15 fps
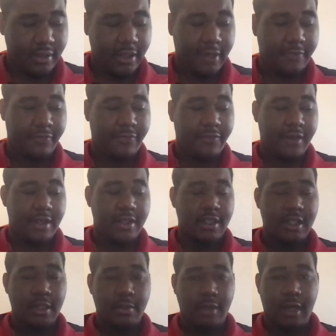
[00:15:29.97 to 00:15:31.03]
And
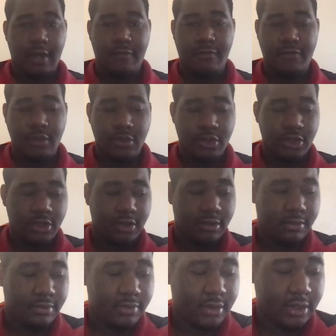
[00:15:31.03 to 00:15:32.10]
finally, we have
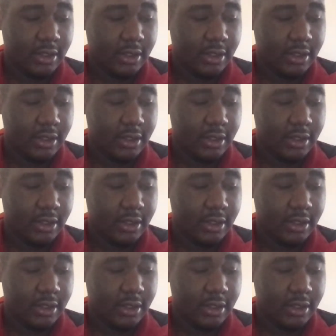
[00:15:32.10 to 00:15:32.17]
Fuchsium.